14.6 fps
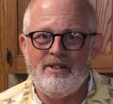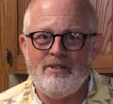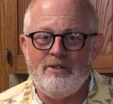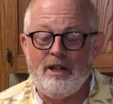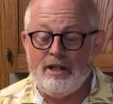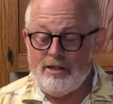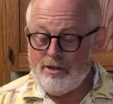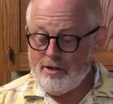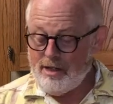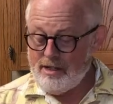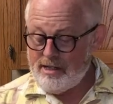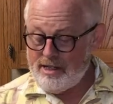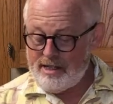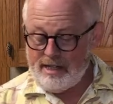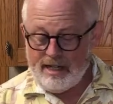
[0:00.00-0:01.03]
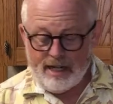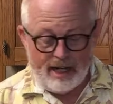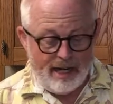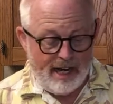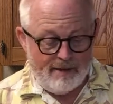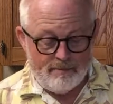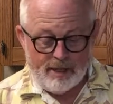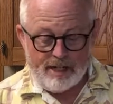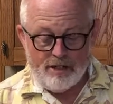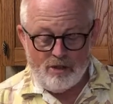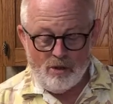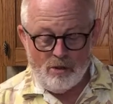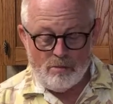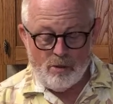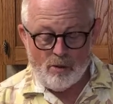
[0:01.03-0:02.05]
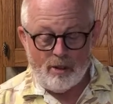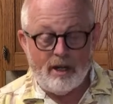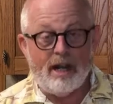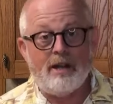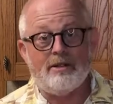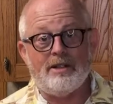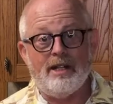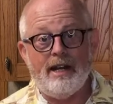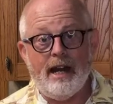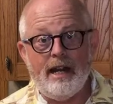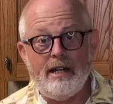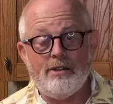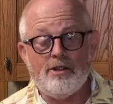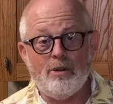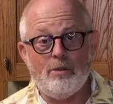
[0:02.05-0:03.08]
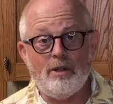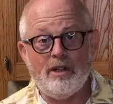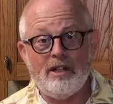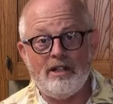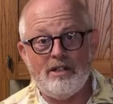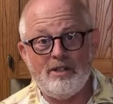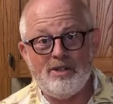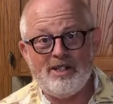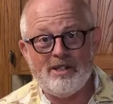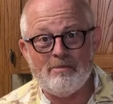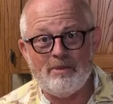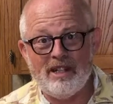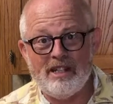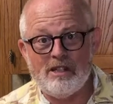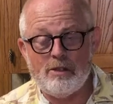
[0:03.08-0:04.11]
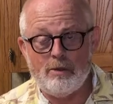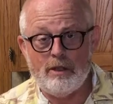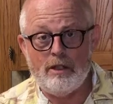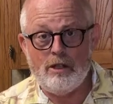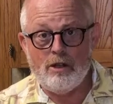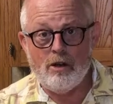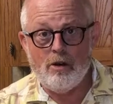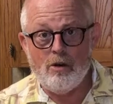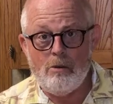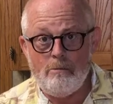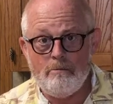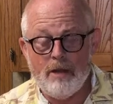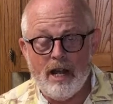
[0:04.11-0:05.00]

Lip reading: Well, as you can see, I have my dough board out today, so we're going to do some things with dough,